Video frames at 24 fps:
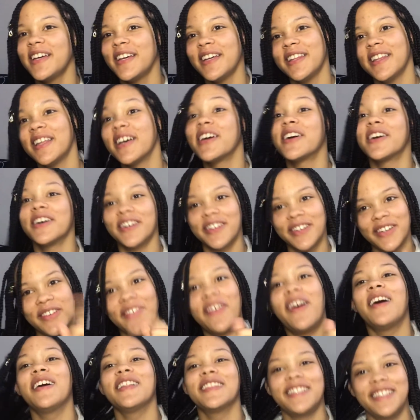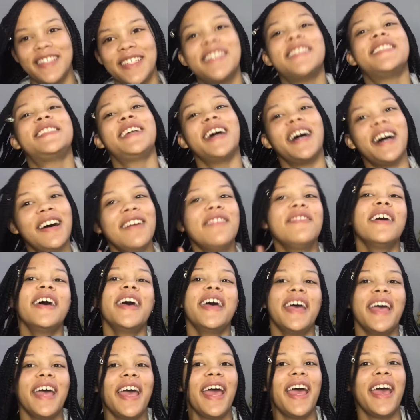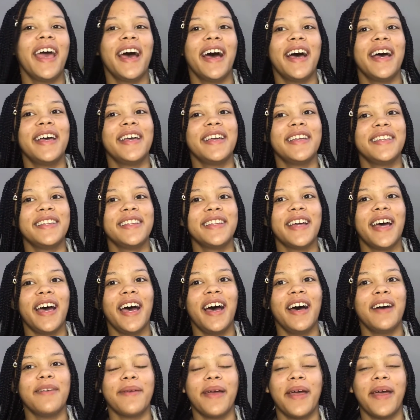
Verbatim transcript: the good quality stuff and um,